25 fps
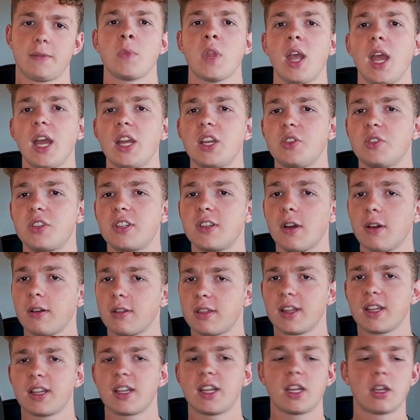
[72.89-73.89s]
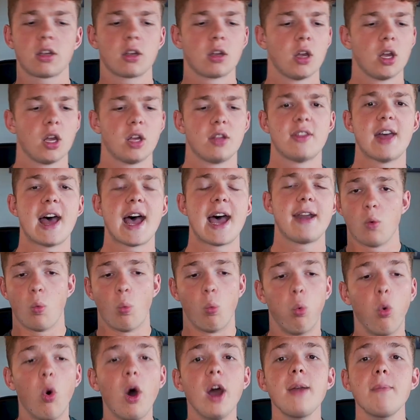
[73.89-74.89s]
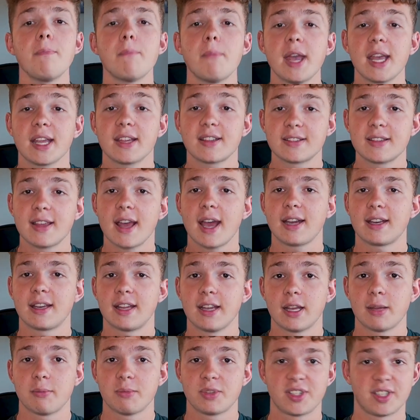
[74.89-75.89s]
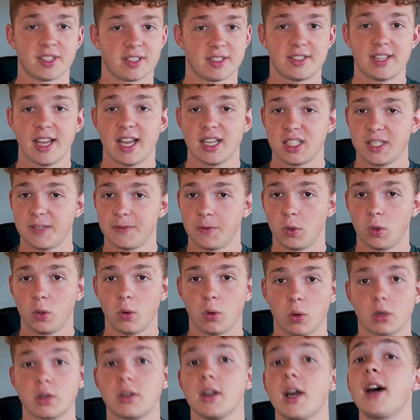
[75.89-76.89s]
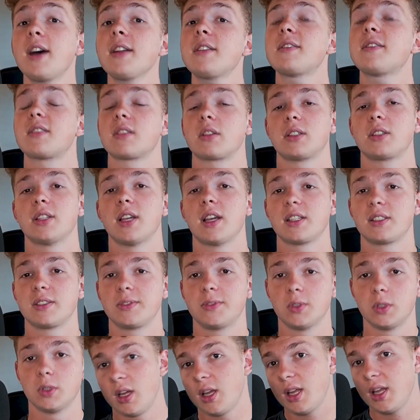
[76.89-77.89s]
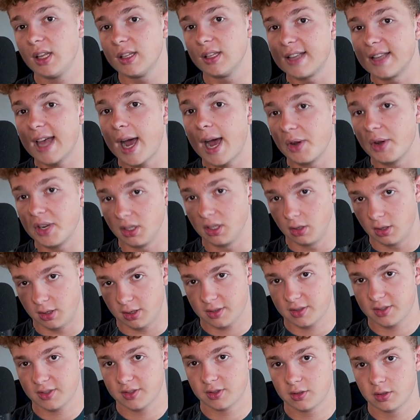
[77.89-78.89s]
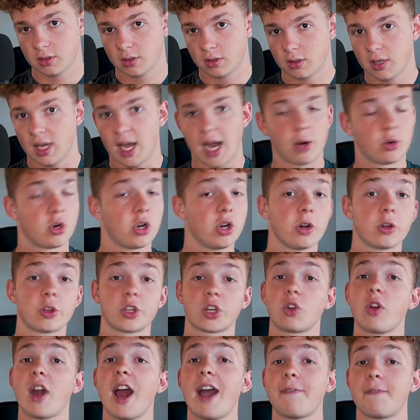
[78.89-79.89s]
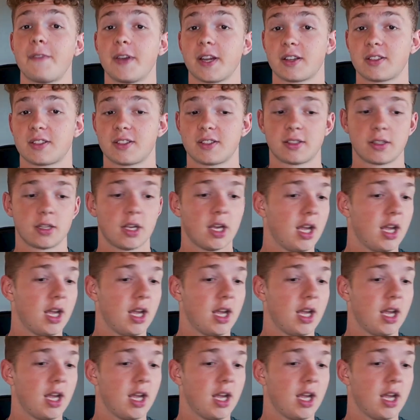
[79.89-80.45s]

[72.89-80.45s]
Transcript: And you start thinking that what makes that game successful or not successful is how it looks. How good are the graphics?